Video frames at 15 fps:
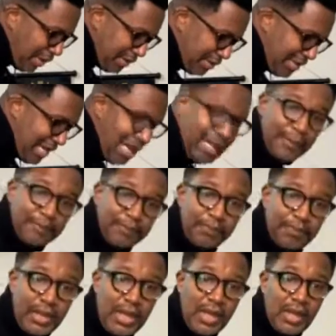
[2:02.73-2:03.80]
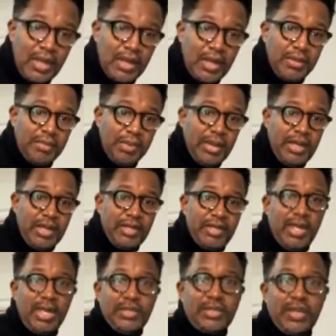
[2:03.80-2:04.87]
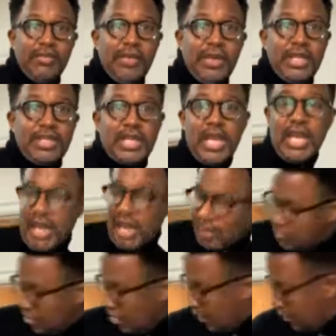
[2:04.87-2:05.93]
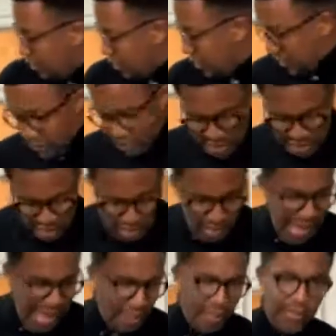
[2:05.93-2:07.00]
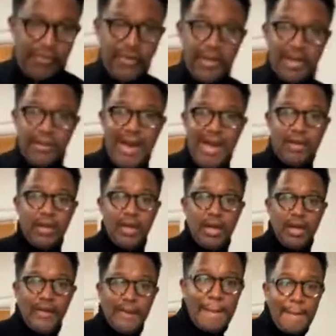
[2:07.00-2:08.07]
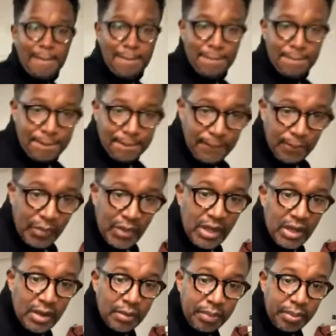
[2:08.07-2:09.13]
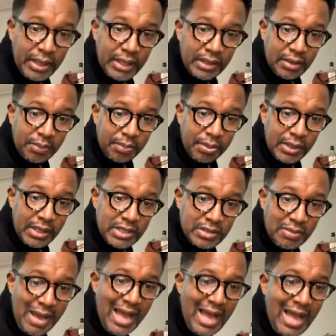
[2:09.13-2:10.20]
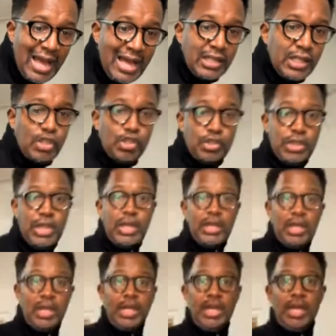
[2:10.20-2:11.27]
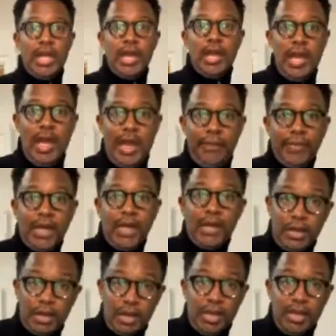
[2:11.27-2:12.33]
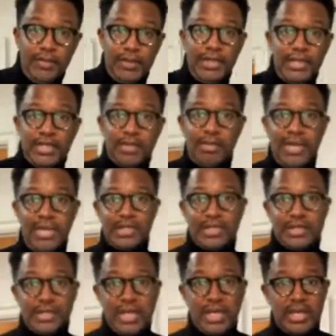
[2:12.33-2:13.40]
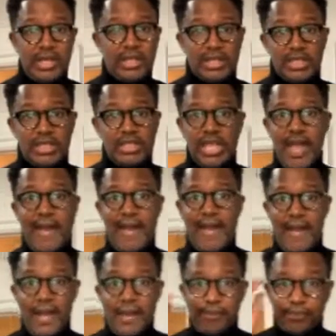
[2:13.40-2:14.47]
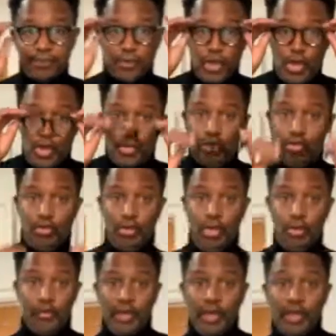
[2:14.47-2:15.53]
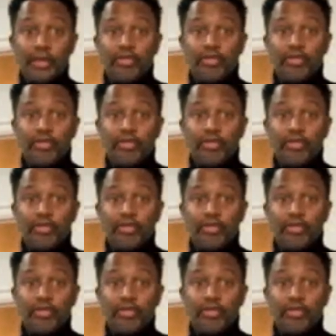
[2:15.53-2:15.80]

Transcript: silent. But yeah, so I figured I'd just hang out and talk with you, let you know how we feel about love. Mm-hmm. Paint a pretty smile each day. Loving is a blessing, yeah. Never let it